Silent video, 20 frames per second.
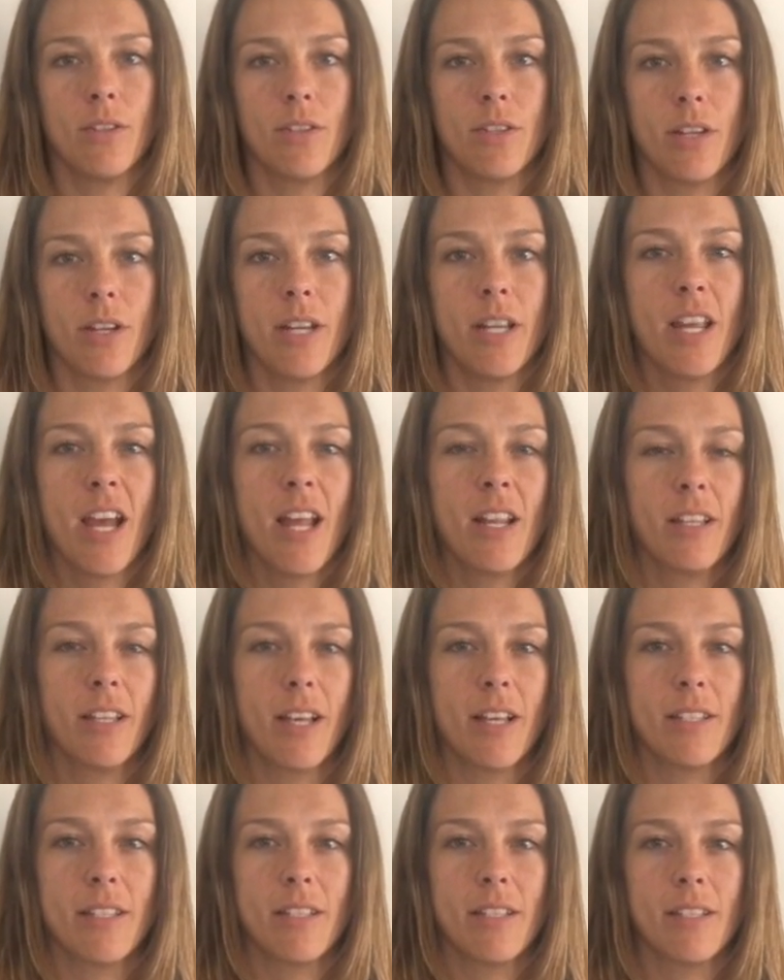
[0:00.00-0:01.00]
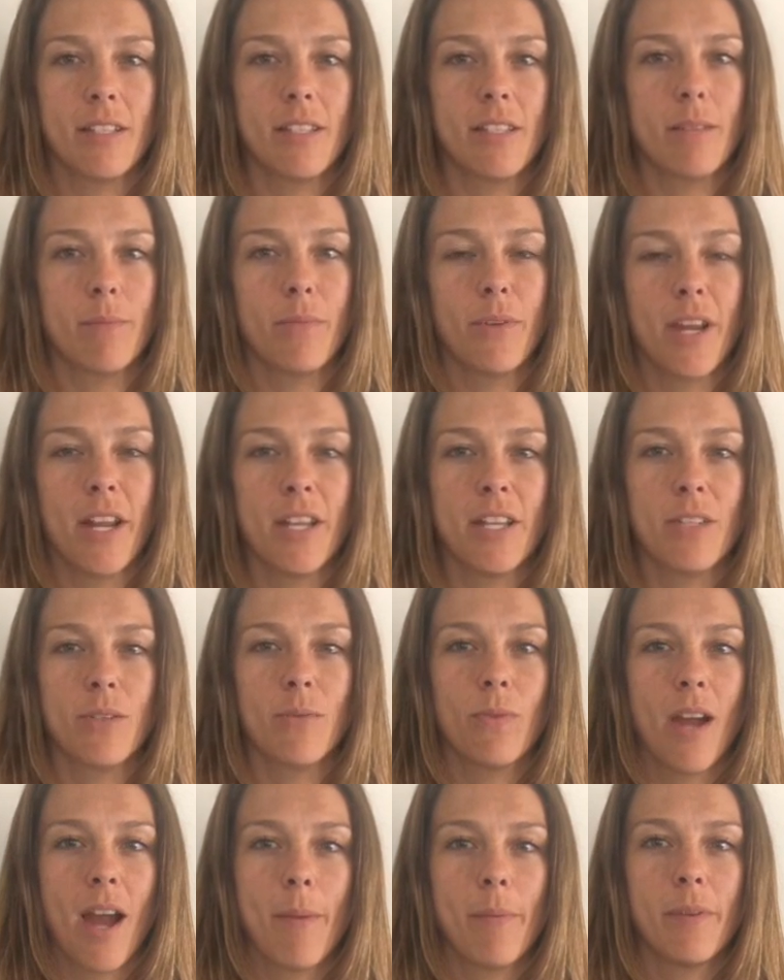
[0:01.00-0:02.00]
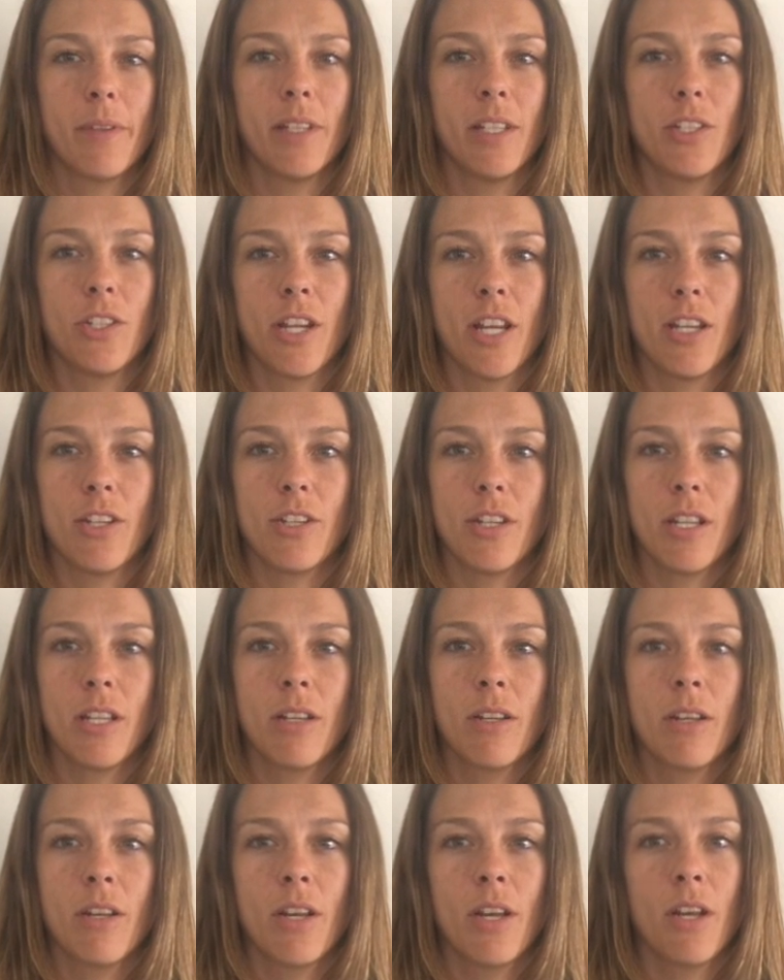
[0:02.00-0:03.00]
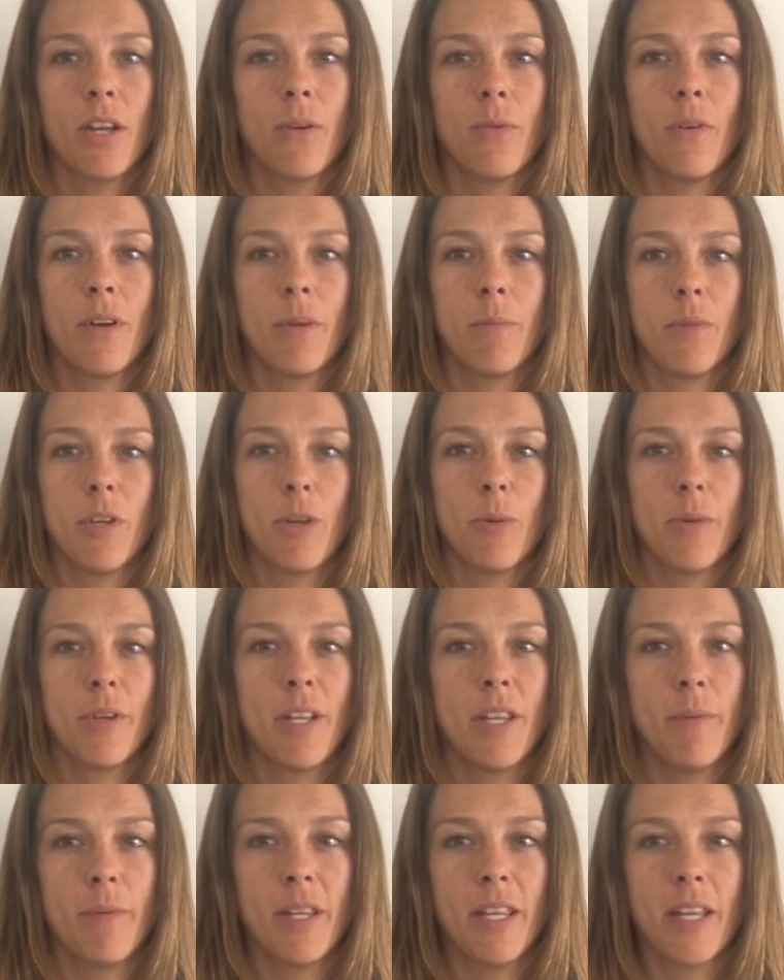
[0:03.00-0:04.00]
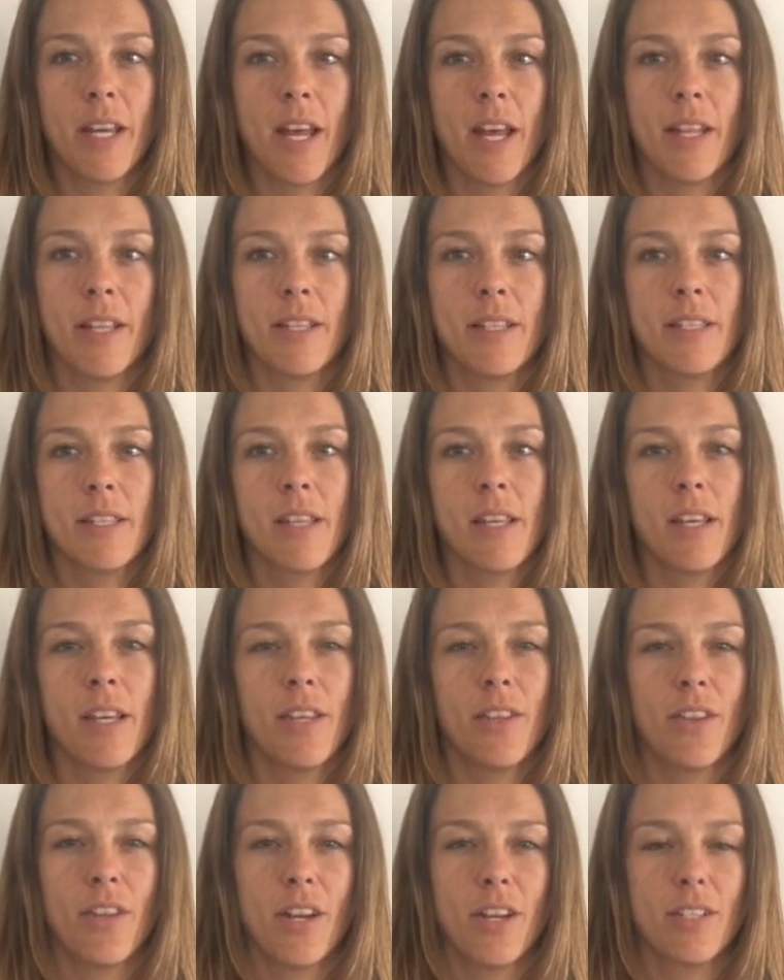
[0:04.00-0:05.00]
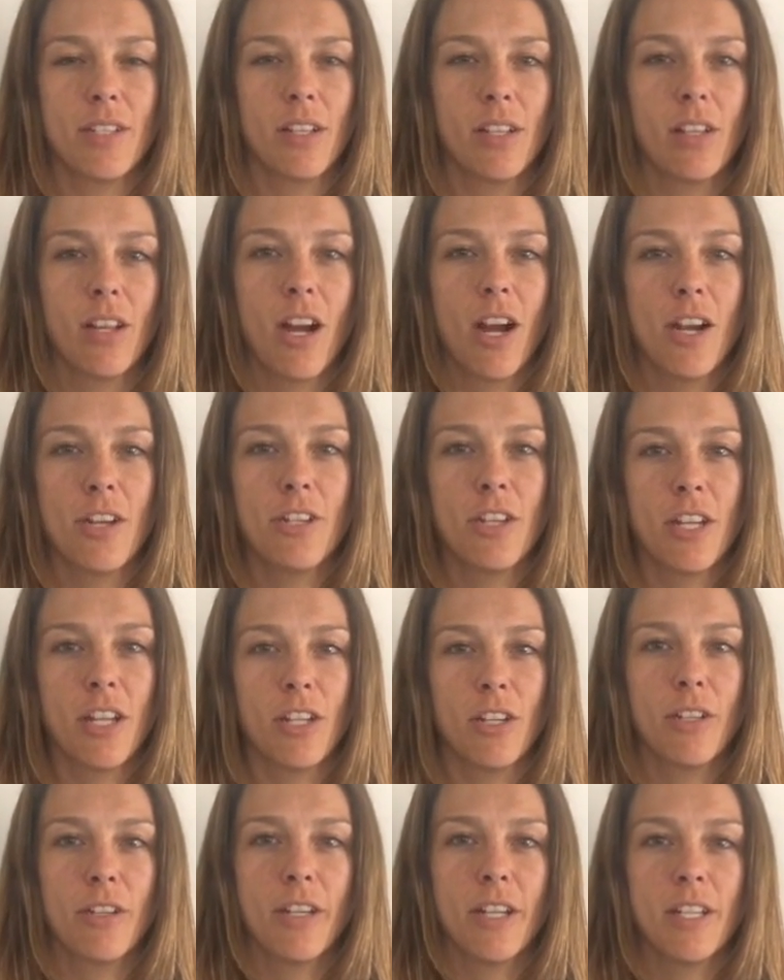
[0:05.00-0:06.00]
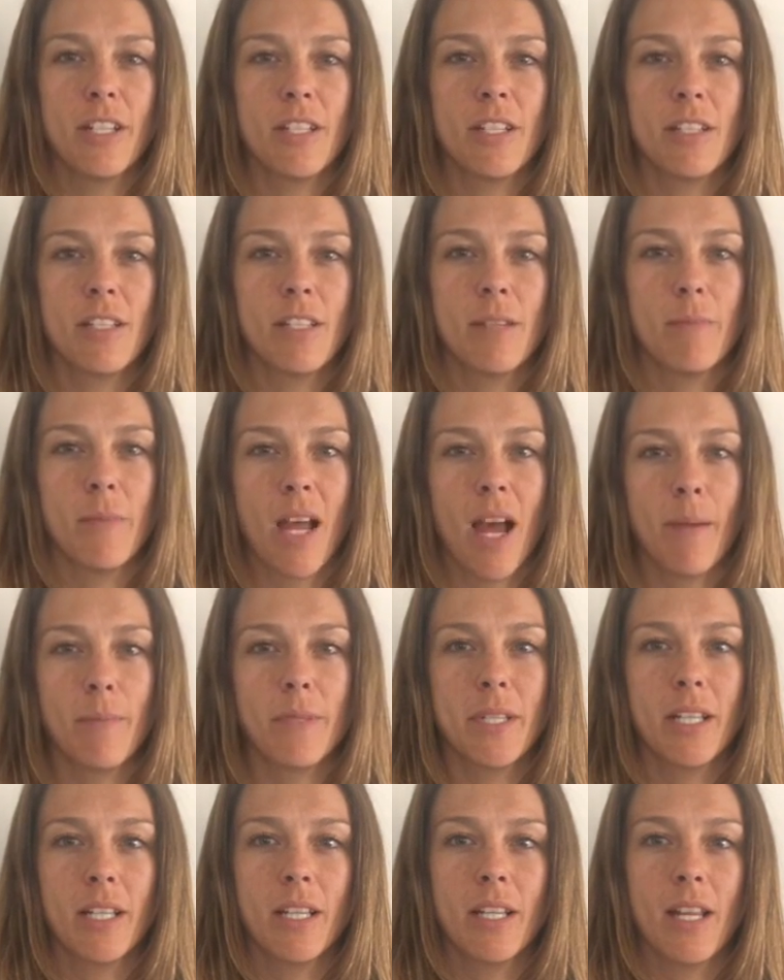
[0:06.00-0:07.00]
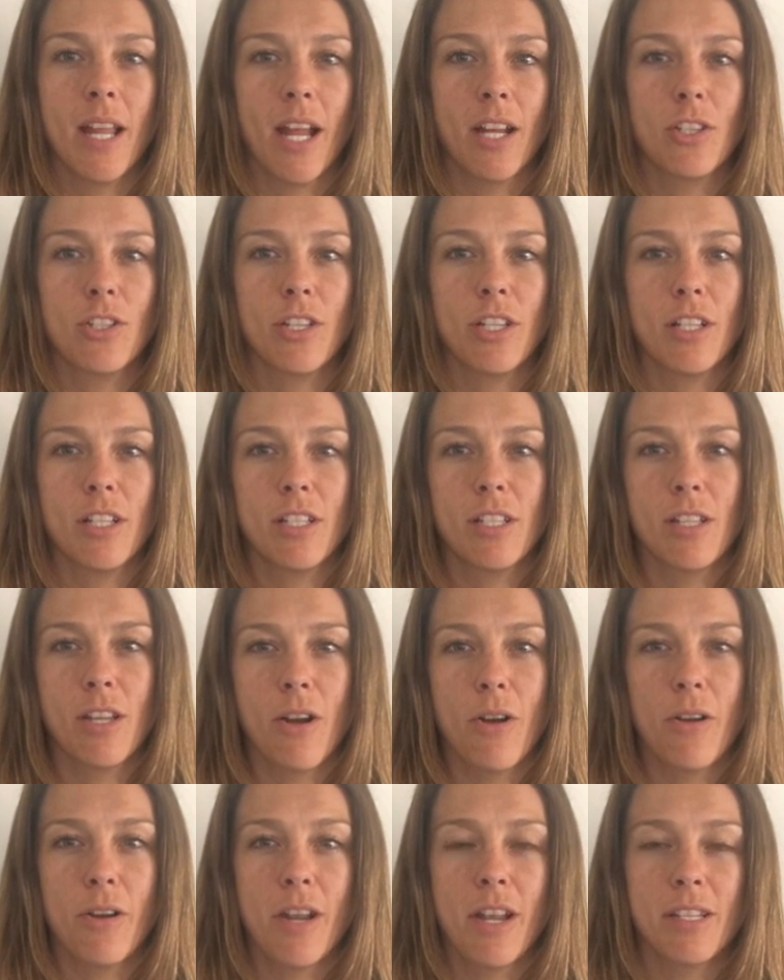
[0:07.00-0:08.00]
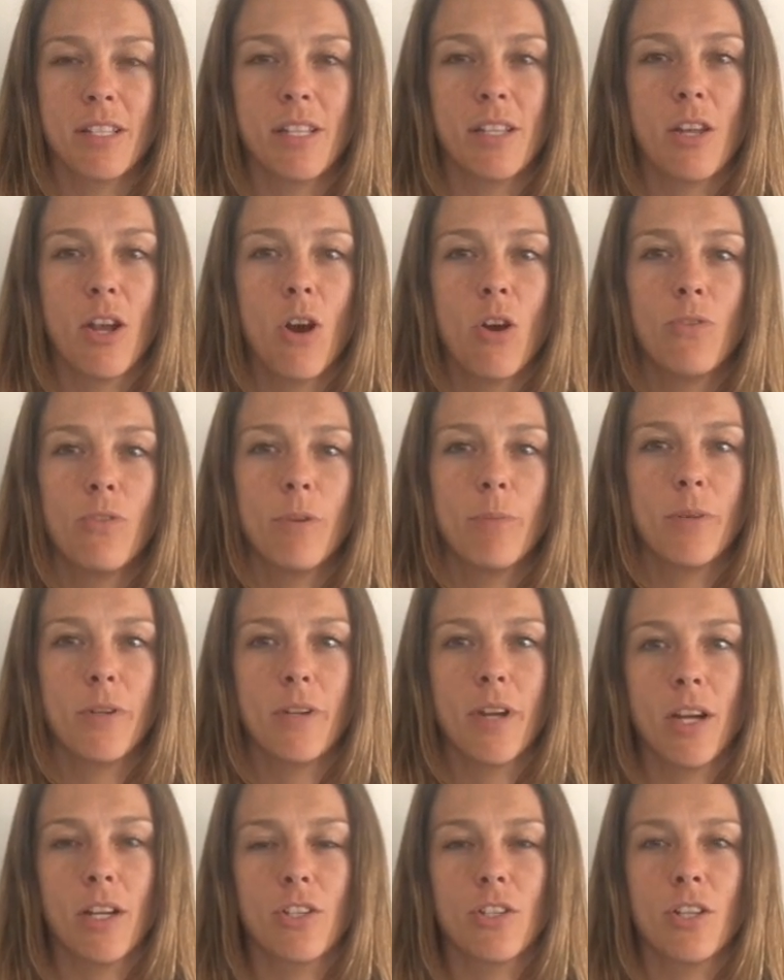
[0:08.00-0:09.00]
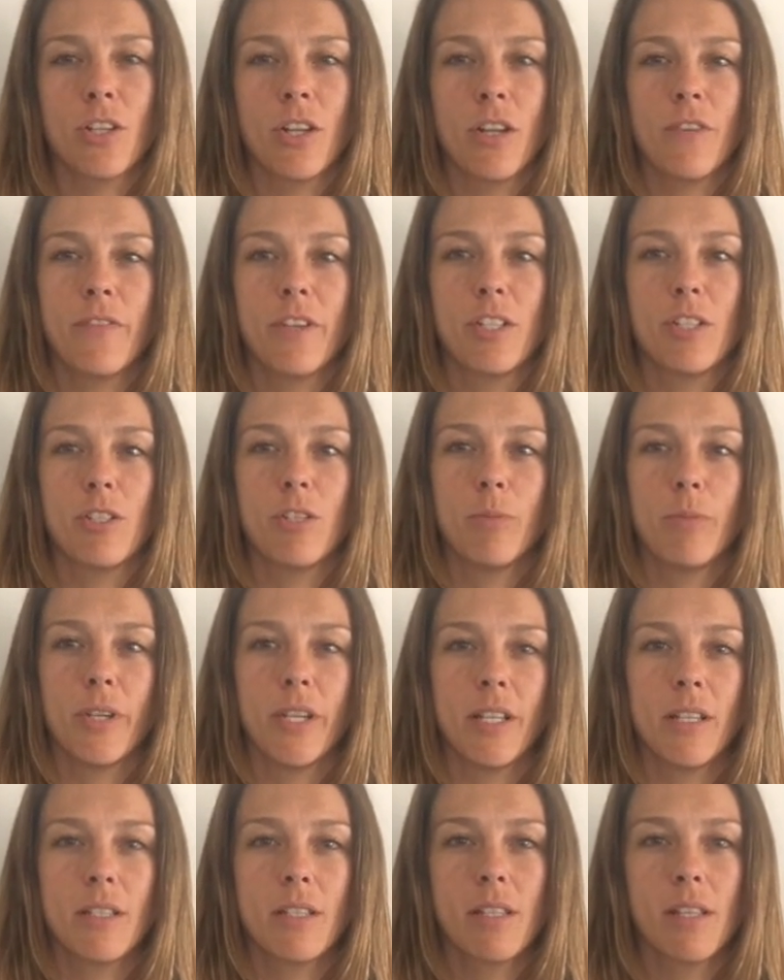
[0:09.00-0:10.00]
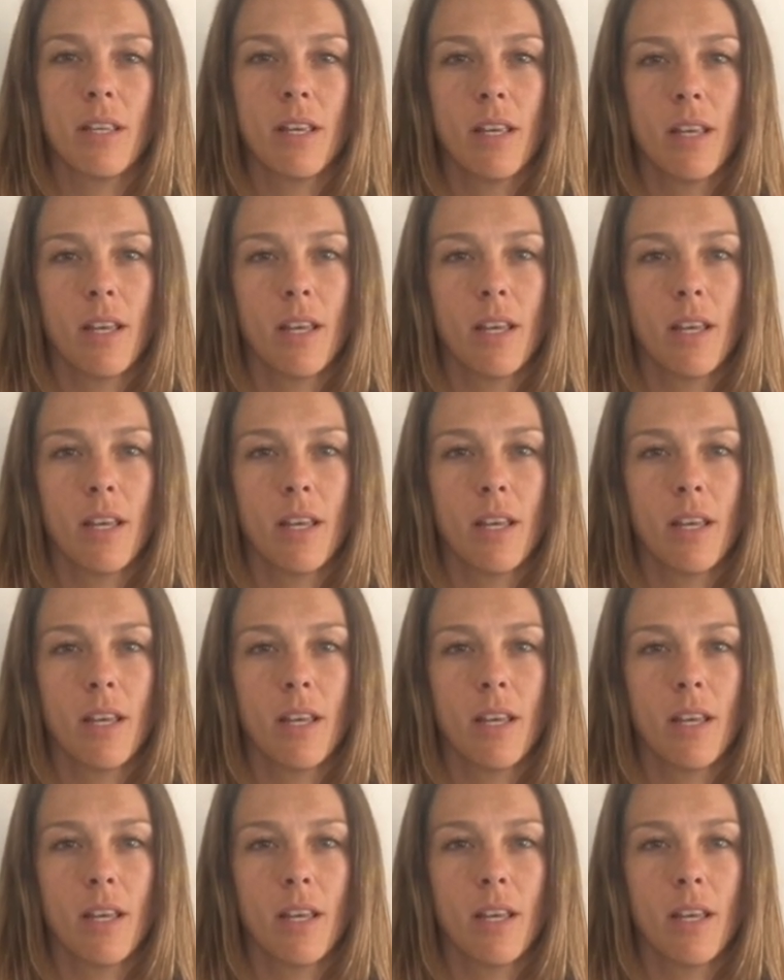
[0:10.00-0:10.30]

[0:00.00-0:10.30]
During adolescence, the brain is rapidly changing. When puberty begins, there is a large increase of synaptic connections known as an overproduction of exuberance,